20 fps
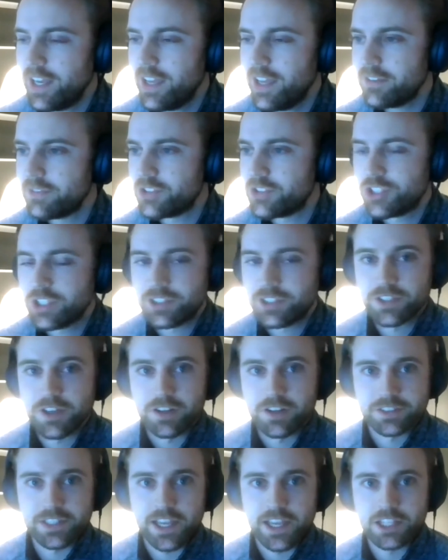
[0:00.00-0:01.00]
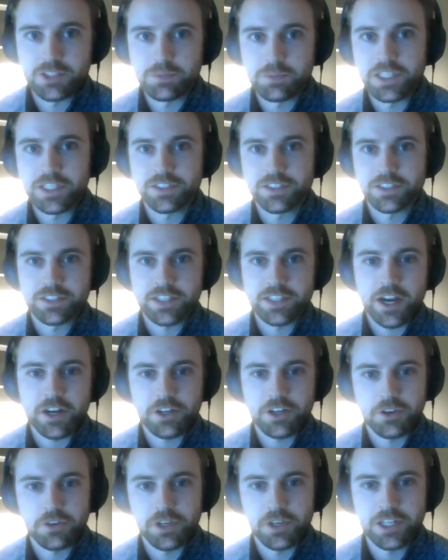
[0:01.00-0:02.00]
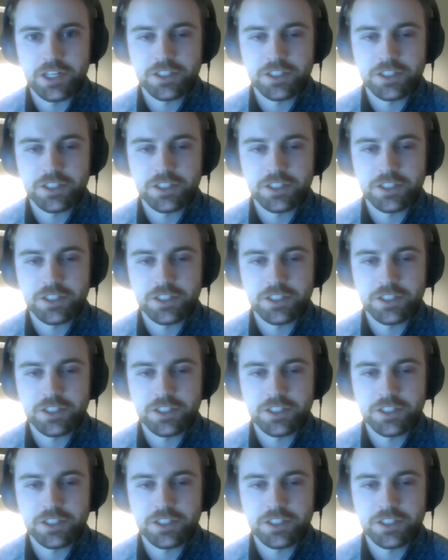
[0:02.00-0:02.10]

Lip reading: have shit talked Dansby his entire career.